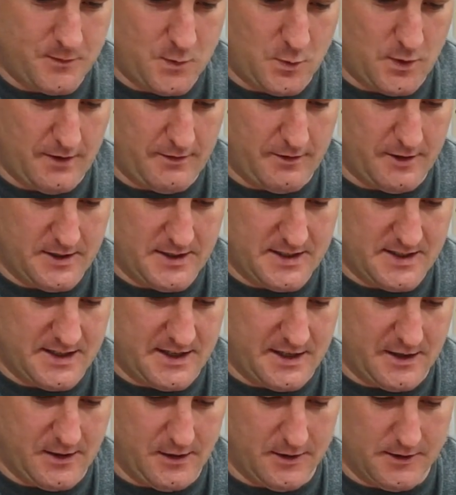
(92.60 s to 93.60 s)
whatever it's
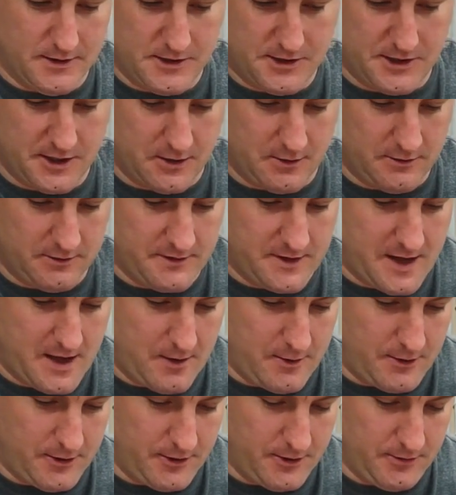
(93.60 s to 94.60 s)
sitting on, the shelf, the
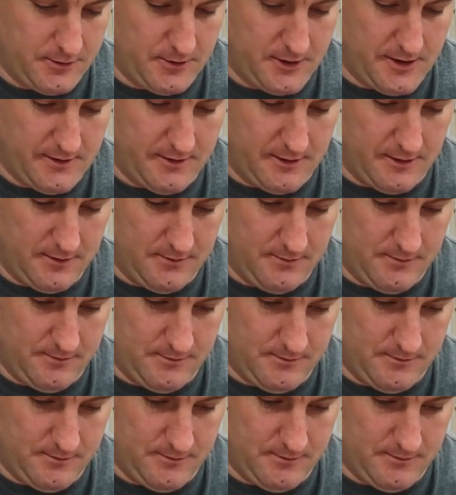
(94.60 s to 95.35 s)
counter, whatever.